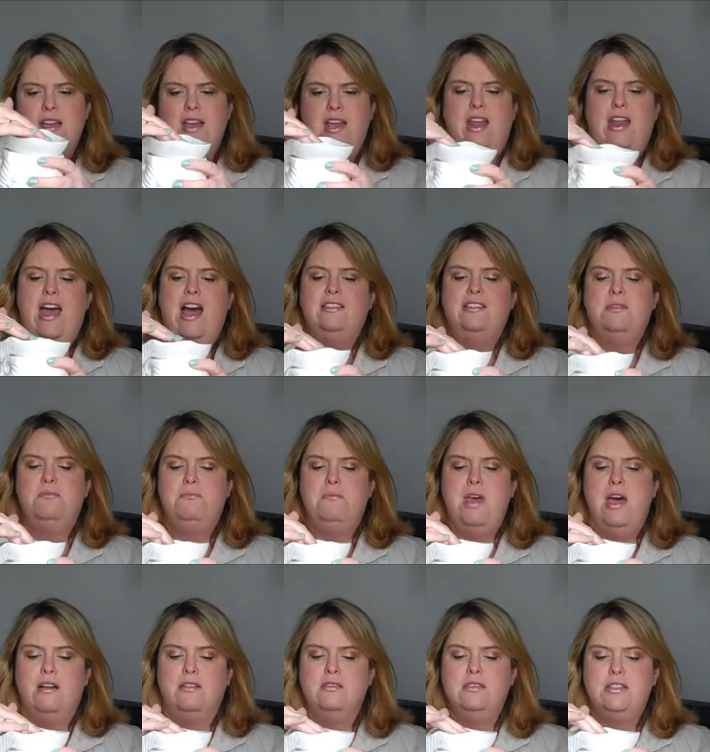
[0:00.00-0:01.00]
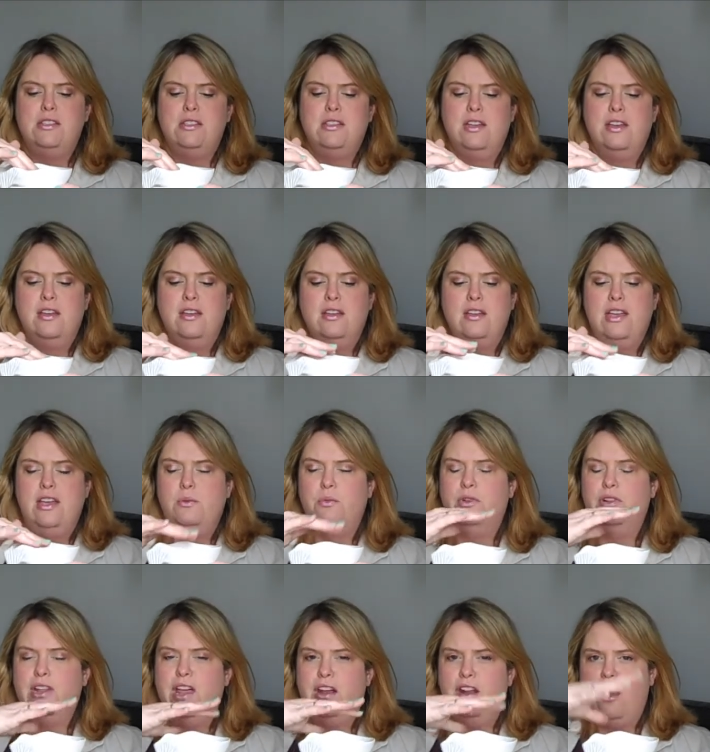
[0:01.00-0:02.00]
And as it melts, it
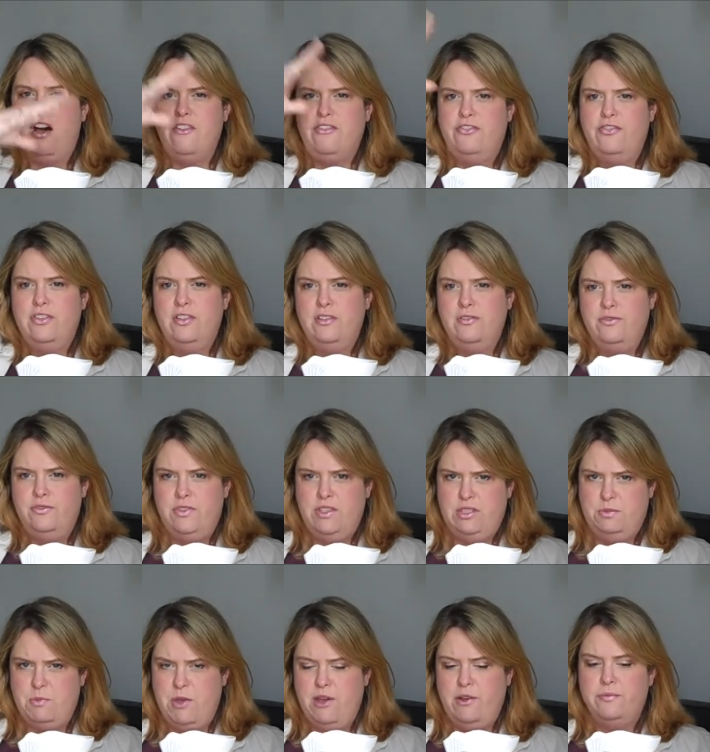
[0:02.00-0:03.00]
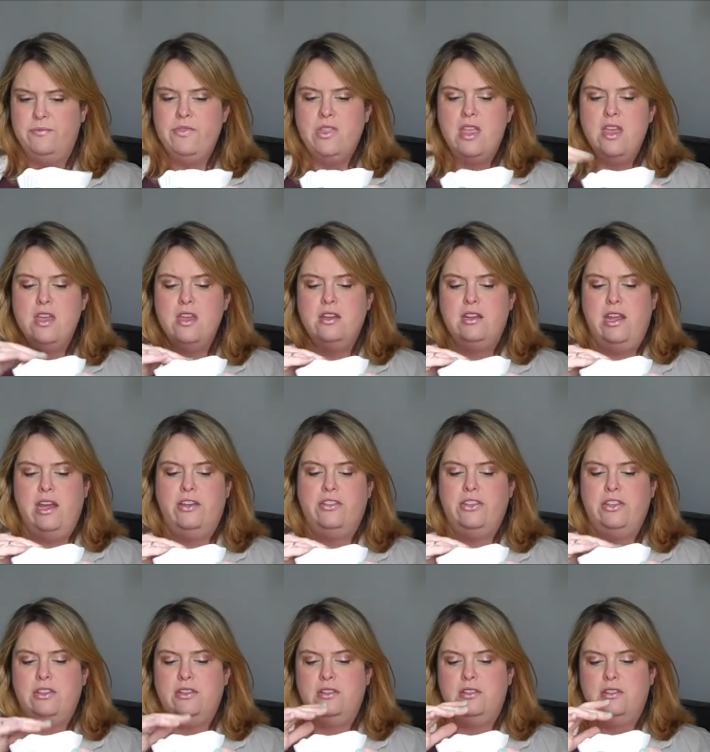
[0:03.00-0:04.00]
will let off the smell. Now
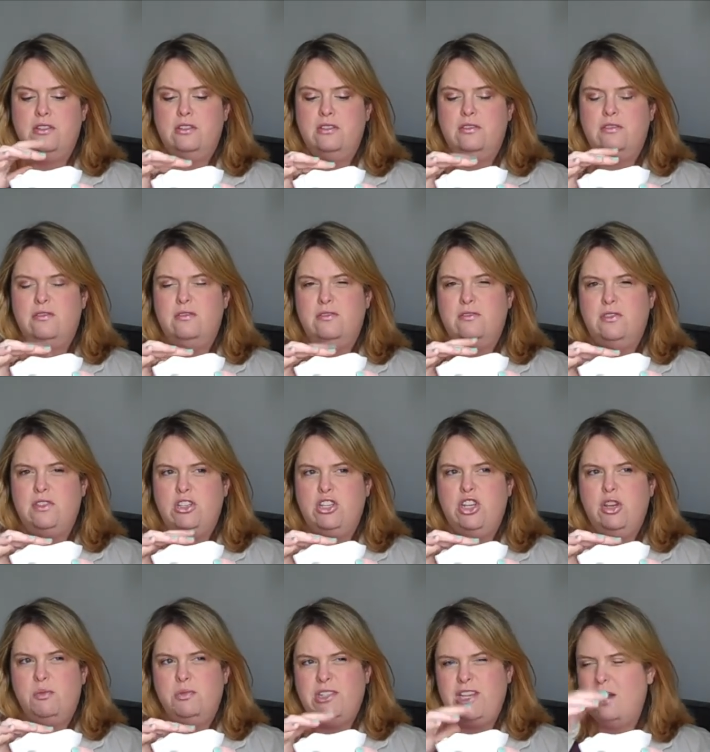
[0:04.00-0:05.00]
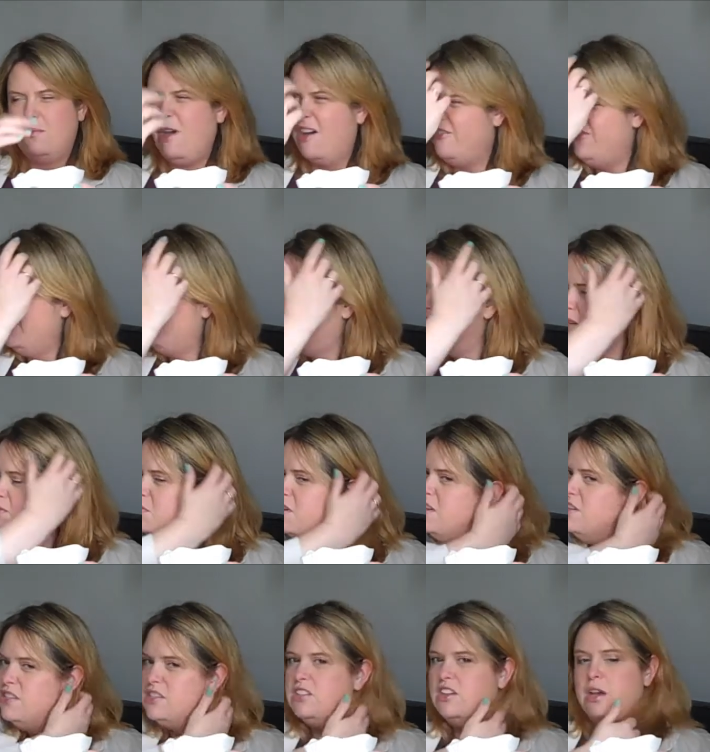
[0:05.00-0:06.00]
the cube will take about 15
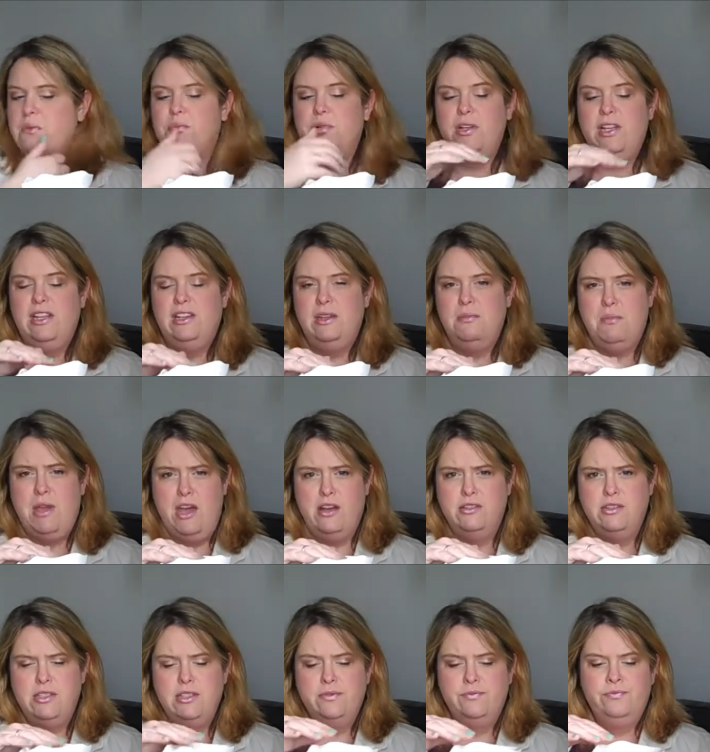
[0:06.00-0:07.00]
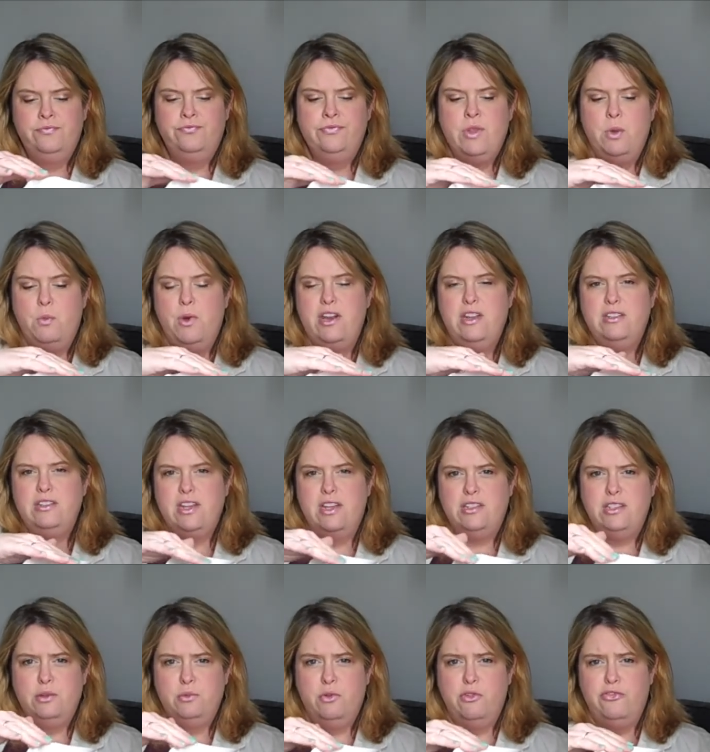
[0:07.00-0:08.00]
minutes to completely melt. When it
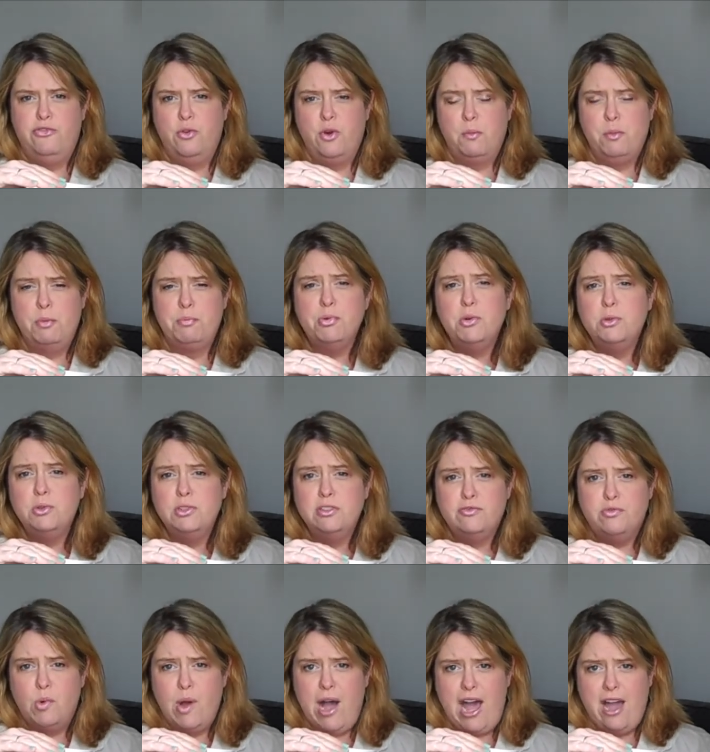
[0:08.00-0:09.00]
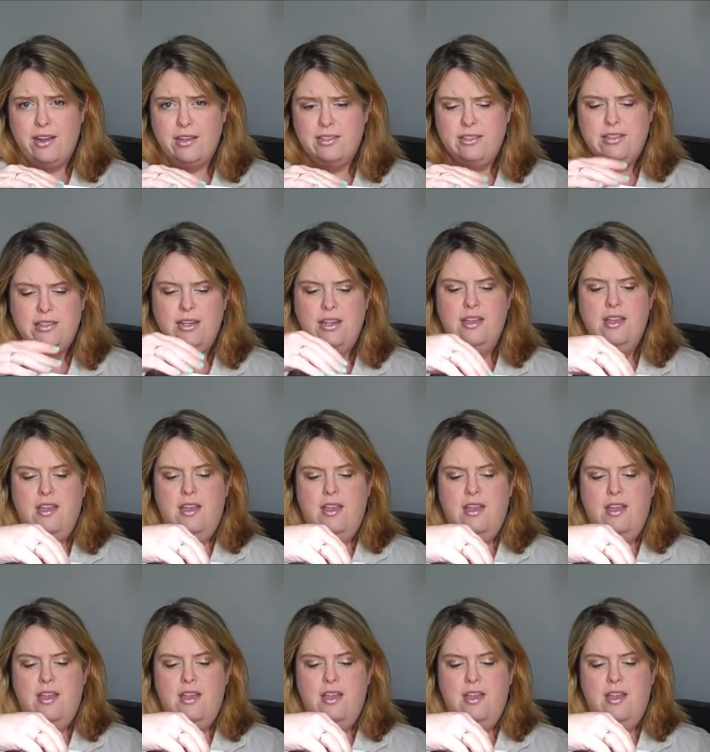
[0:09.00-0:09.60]
does, it will form a pool of wax.